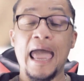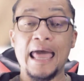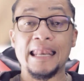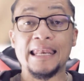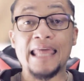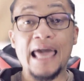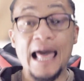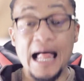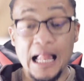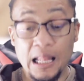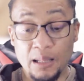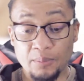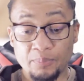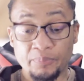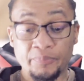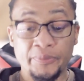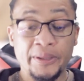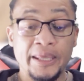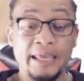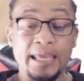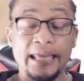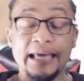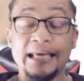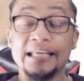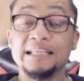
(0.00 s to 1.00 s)
And
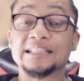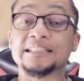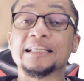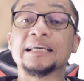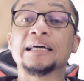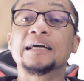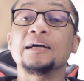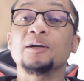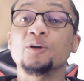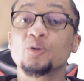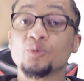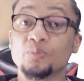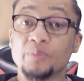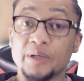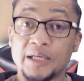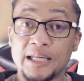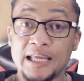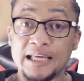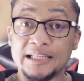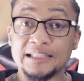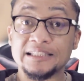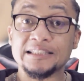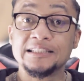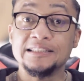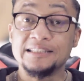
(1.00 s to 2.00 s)
Helm is a
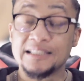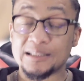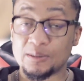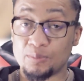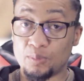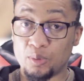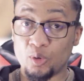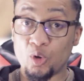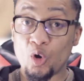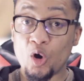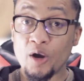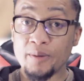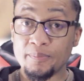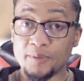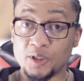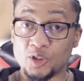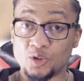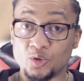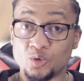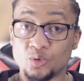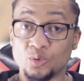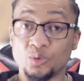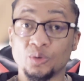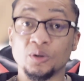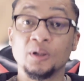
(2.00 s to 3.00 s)
Kubernetes
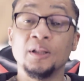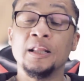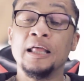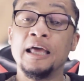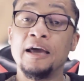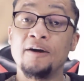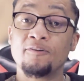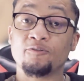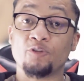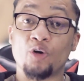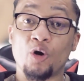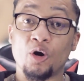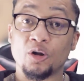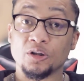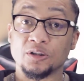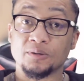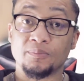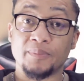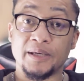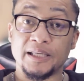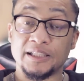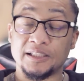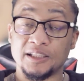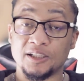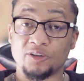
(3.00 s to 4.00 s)
deployment tool for
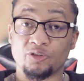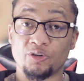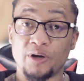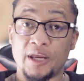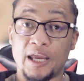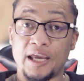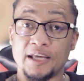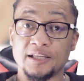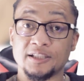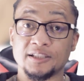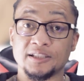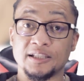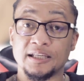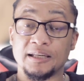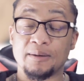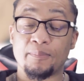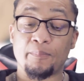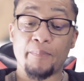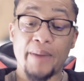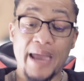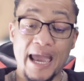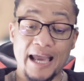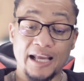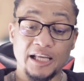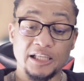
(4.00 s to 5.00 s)
automating creation,
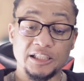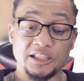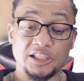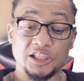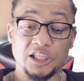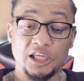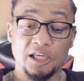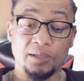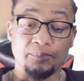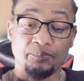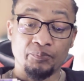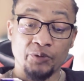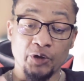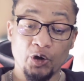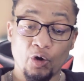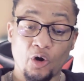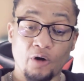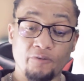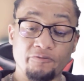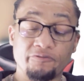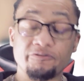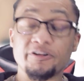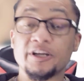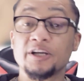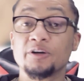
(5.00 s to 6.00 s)
packaging,
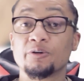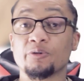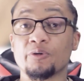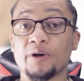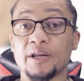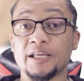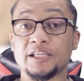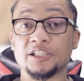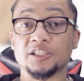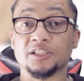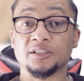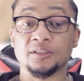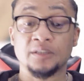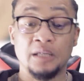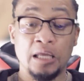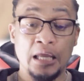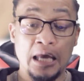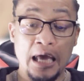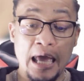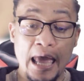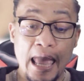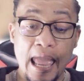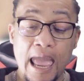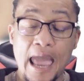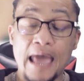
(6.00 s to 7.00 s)

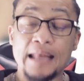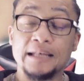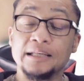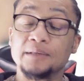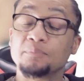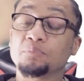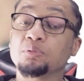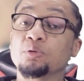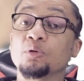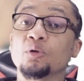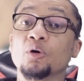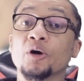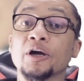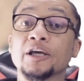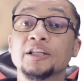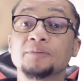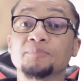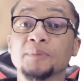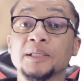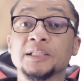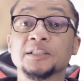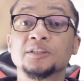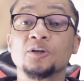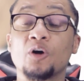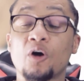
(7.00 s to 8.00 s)
configuration, and
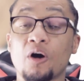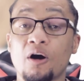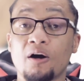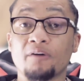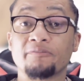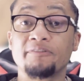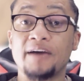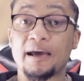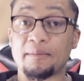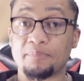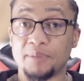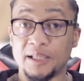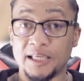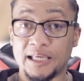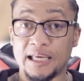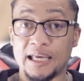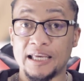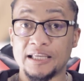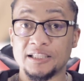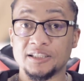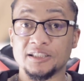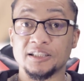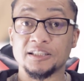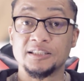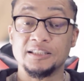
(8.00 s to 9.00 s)
deployment of
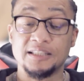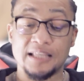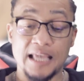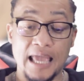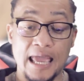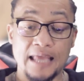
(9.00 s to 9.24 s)
applications